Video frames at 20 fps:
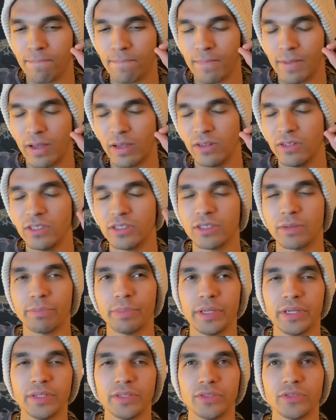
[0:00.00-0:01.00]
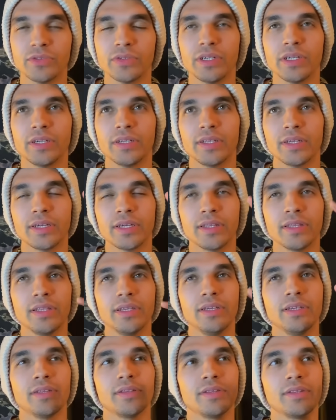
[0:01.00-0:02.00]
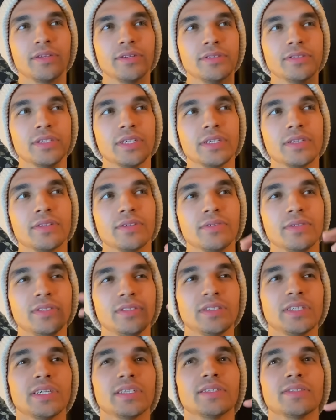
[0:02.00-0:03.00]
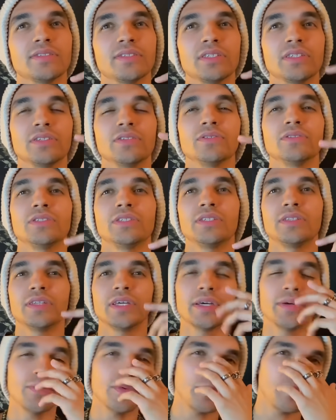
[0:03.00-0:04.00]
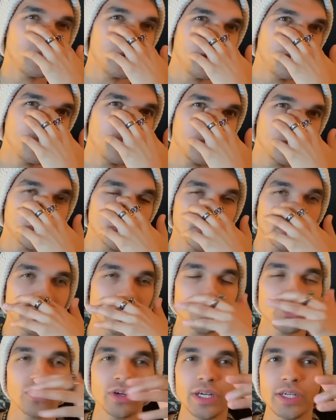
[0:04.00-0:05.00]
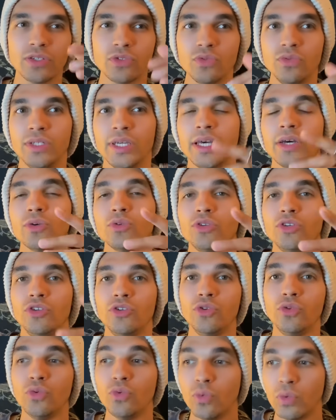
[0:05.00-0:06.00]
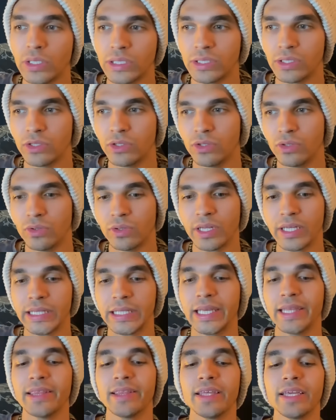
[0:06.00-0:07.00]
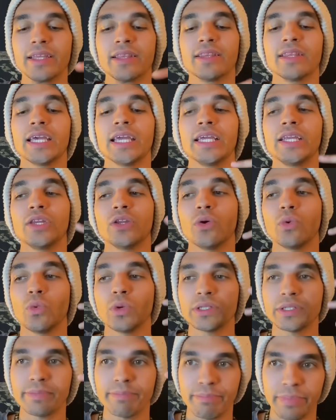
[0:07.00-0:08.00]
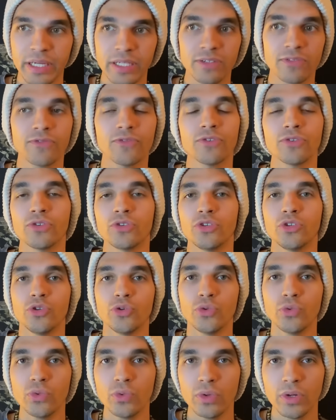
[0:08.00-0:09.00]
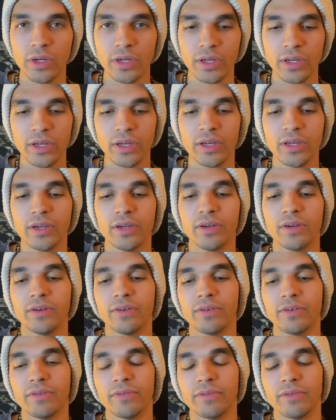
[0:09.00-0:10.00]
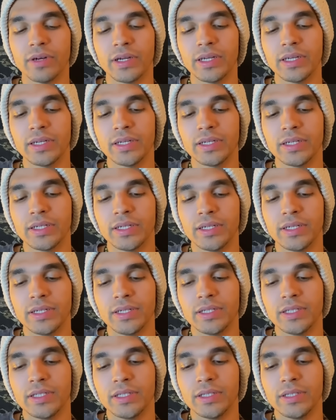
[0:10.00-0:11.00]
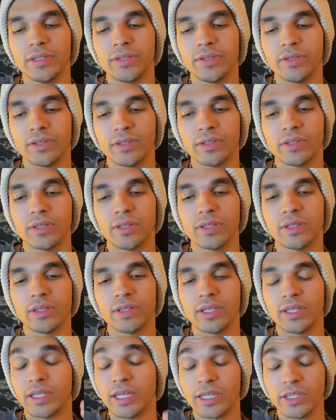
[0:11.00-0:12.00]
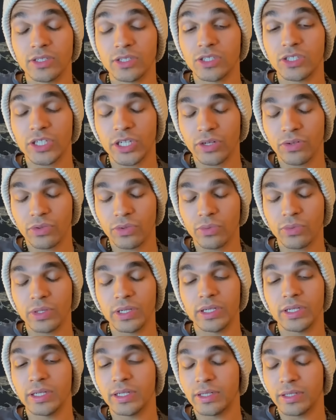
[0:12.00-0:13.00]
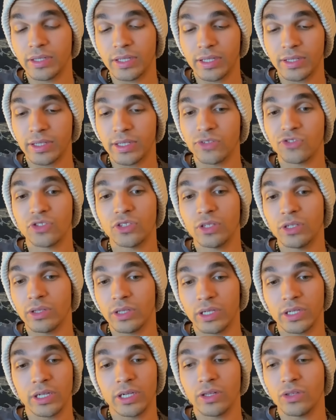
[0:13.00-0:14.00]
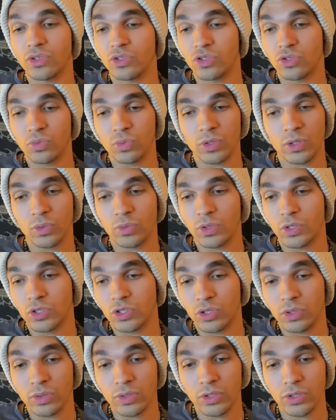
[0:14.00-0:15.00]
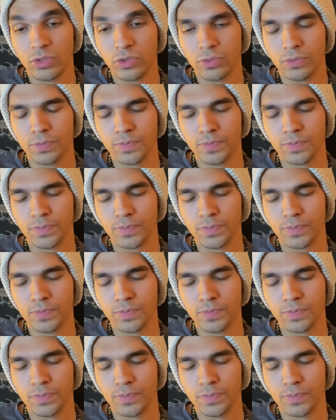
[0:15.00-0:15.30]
it just depends, right? Like I think there is like this energy that when people are like trying to tell you what to do, like they think they know what's best for you, right? Like they can just channel the reading and like they see like, yeah, this is what it wants you to do.